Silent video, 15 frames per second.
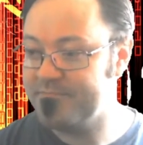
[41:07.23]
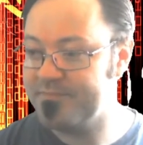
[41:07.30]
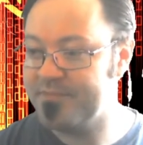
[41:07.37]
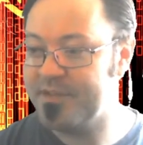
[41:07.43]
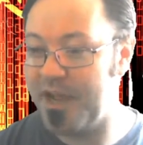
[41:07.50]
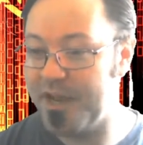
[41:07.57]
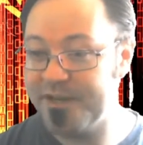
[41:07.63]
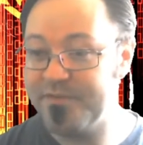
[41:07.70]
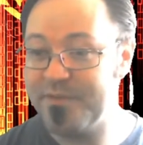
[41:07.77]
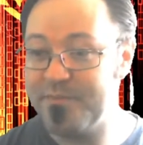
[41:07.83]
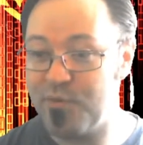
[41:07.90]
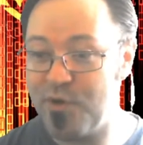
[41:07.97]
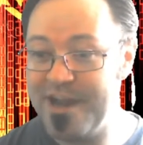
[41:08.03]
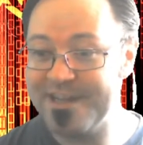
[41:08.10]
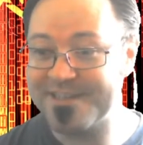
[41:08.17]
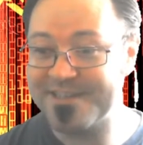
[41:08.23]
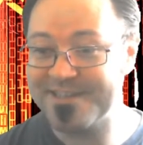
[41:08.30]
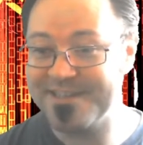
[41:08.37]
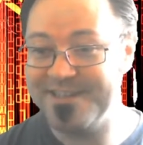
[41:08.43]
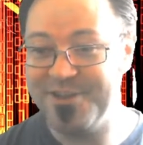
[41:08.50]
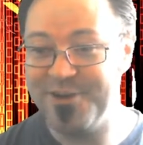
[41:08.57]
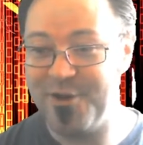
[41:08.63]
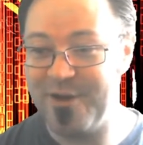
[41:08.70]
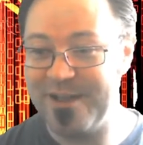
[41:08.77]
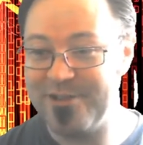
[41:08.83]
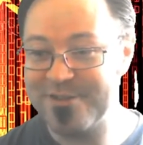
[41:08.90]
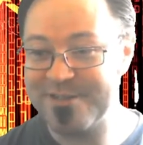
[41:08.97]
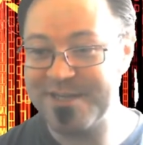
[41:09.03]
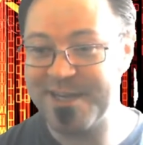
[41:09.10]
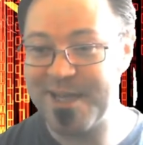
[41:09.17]
kind of impressed. You know, I
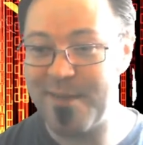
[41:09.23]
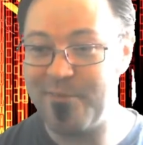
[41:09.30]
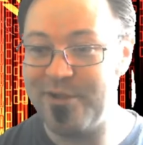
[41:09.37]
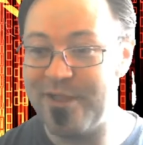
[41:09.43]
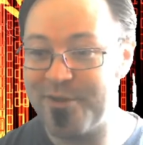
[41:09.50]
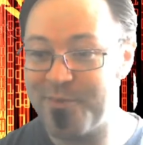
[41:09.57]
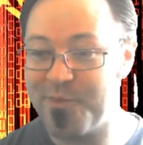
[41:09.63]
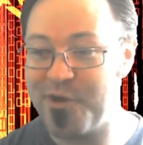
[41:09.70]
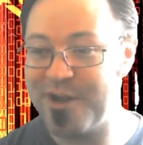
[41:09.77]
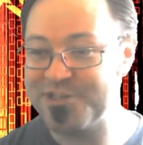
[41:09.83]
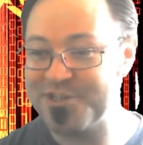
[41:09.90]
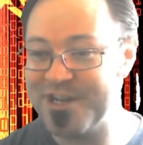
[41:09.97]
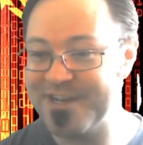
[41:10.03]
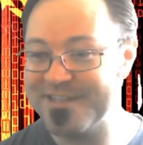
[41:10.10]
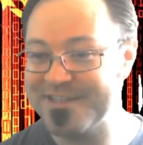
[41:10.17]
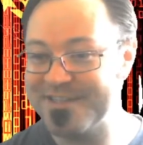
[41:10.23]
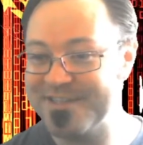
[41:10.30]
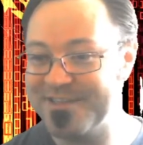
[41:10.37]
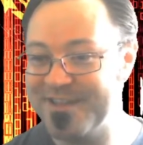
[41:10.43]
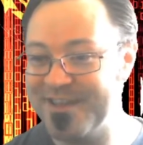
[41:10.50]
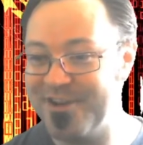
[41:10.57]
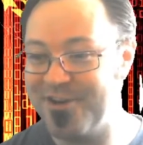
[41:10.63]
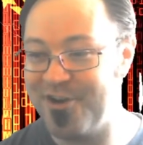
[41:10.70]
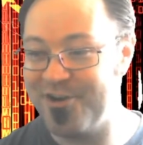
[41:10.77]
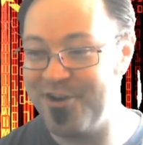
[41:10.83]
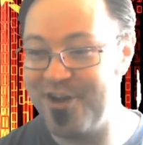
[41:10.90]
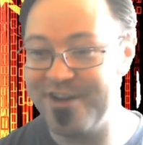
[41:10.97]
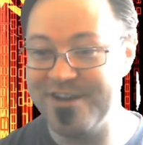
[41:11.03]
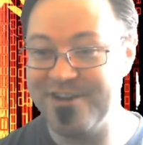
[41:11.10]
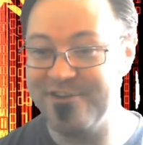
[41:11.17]
looked at a couple other projects that are
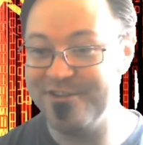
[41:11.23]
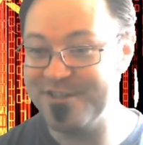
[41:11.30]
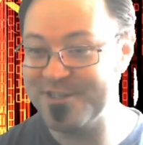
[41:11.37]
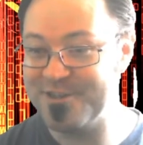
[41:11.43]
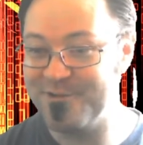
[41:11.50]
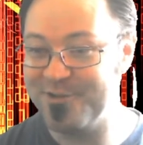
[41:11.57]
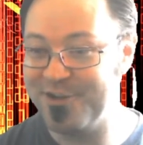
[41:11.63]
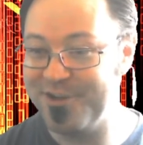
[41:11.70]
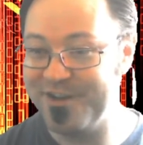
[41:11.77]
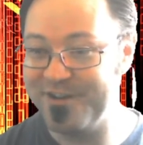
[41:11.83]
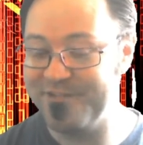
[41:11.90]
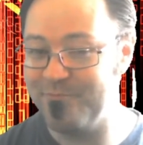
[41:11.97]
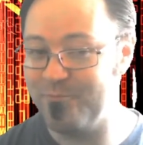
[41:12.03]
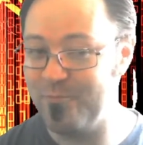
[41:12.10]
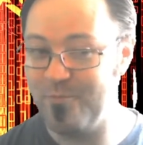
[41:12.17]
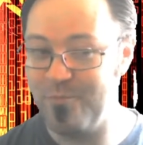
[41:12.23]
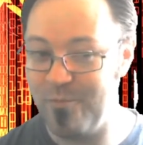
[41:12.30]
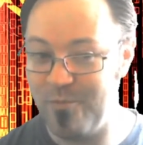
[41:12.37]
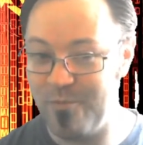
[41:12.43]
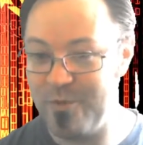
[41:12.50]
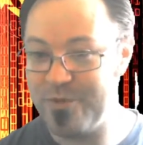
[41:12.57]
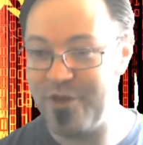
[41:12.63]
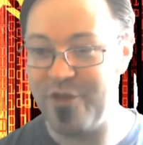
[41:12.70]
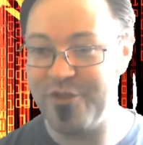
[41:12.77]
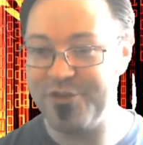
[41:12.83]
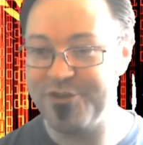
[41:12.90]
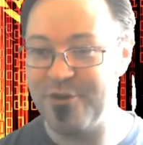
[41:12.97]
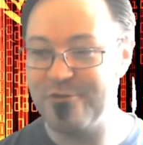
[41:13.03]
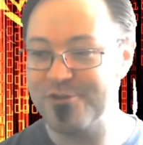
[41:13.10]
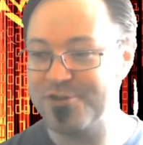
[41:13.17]
not nearly so good, and with all the
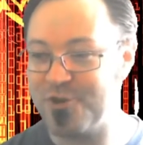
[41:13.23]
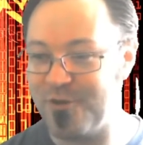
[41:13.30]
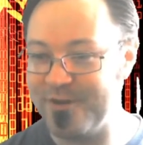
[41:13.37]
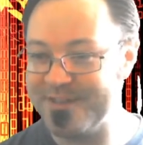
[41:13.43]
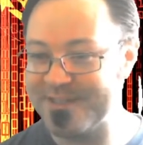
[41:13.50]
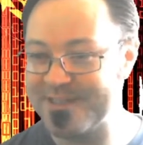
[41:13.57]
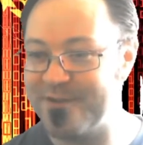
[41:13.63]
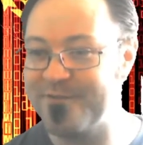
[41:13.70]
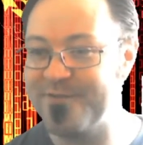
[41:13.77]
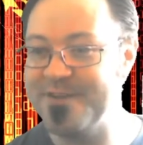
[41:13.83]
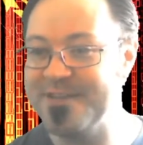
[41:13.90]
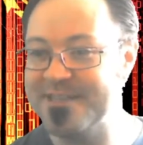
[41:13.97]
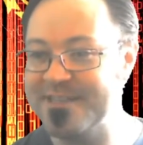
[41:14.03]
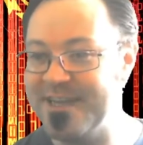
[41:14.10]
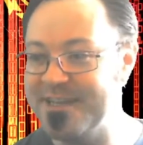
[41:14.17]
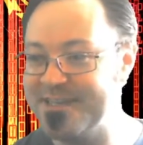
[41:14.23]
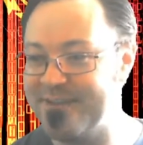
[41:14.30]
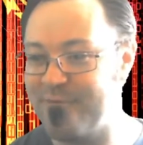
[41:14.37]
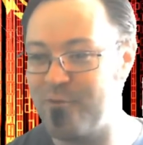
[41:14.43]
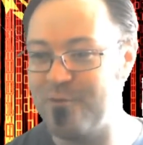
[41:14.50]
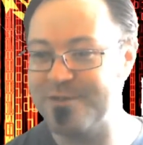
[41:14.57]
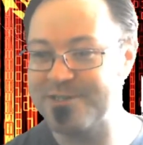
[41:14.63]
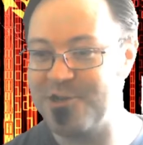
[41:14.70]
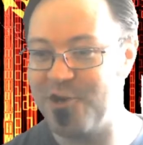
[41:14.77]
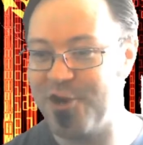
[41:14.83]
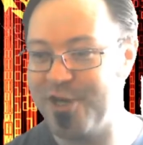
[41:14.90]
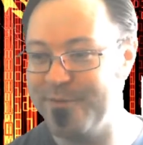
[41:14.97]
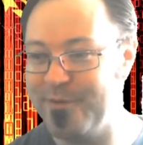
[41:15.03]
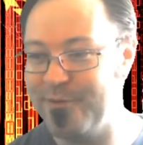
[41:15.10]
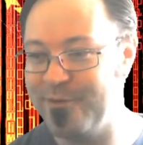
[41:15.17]
Dogecoin stuff these days, everyone's talking
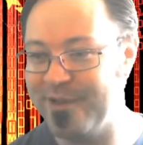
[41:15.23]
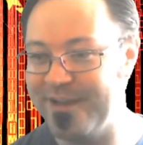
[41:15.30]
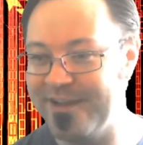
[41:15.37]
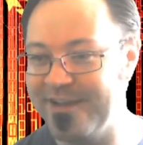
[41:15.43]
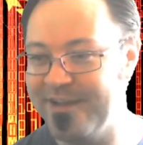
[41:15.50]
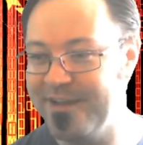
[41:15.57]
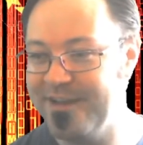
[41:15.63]
about like